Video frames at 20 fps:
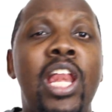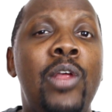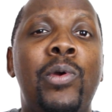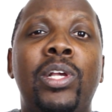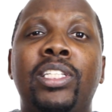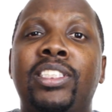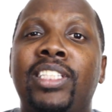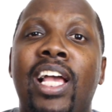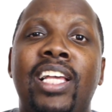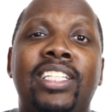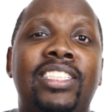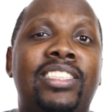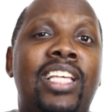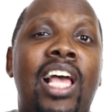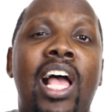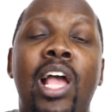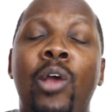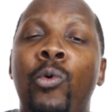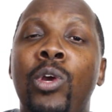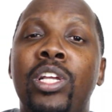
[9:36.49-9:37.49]
Anyways, guys,
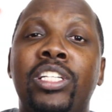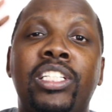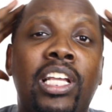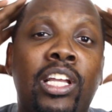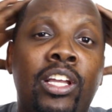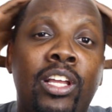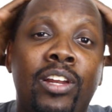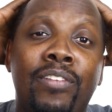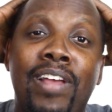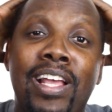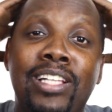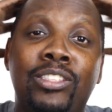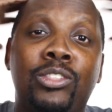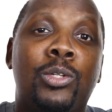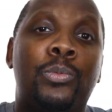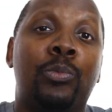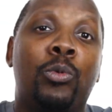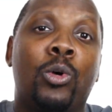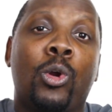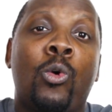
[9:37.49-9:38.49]
I wish I could have
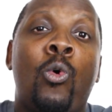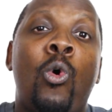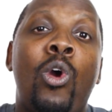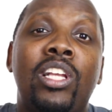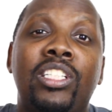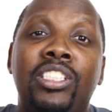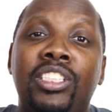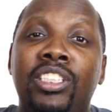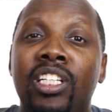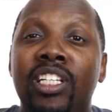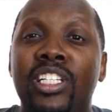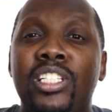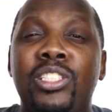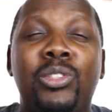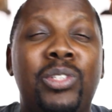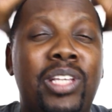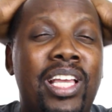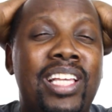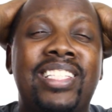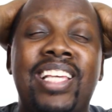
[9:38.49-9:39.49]
answered more
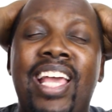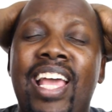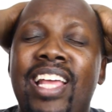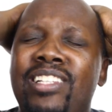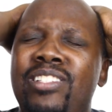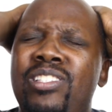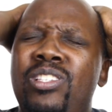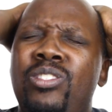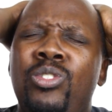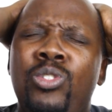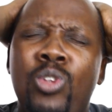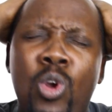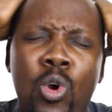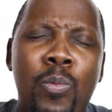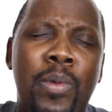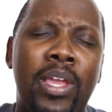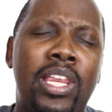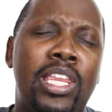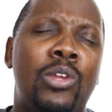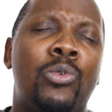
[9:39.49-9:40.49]
questions. You guys had
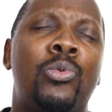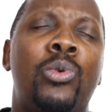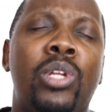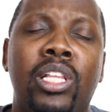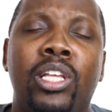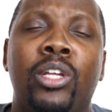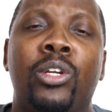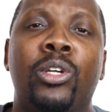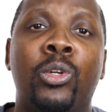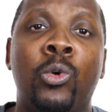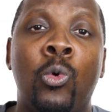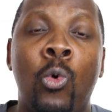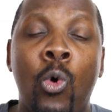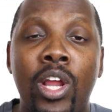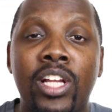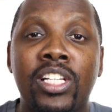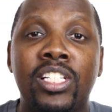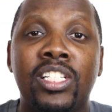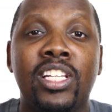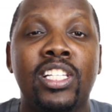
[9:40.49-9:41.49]
so many really good
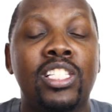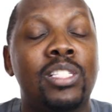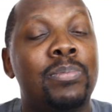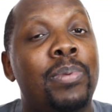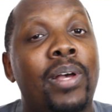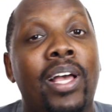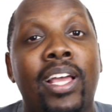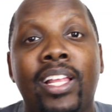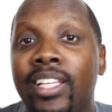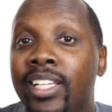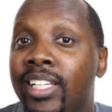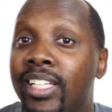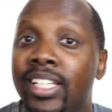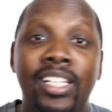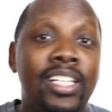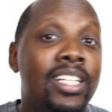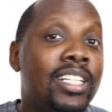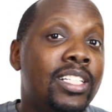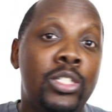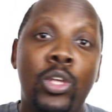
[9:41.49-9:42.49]
questions, but
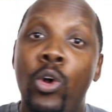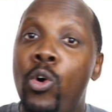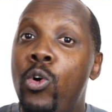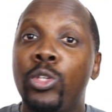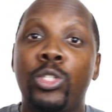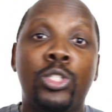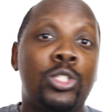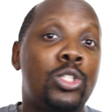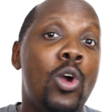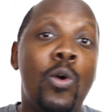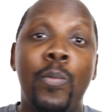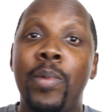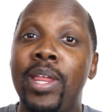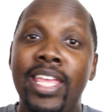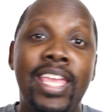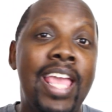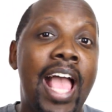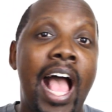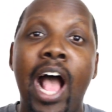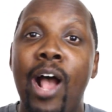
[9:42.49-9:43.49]
there's so
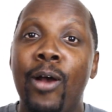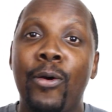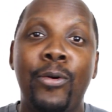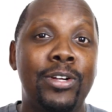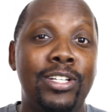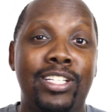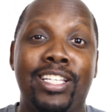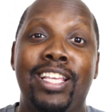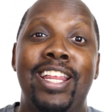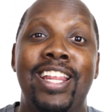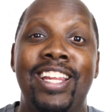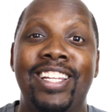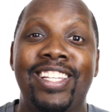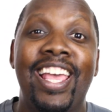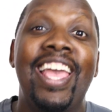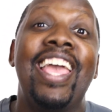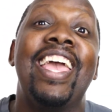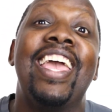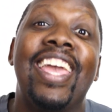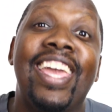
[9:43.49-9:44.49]
many hours a
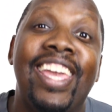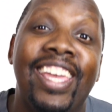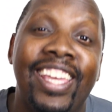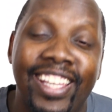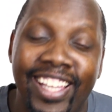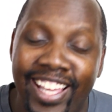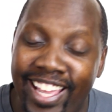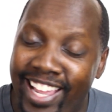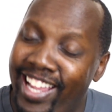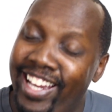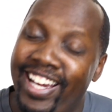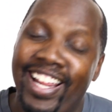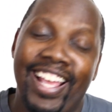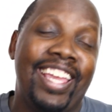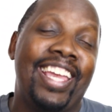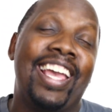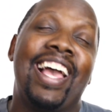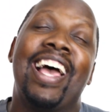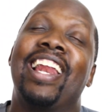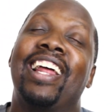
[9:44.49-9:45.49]
day and
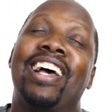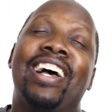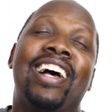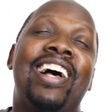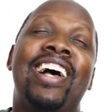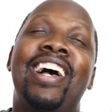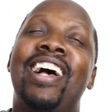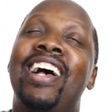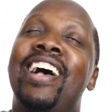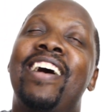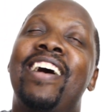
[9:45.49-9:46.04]
I gotta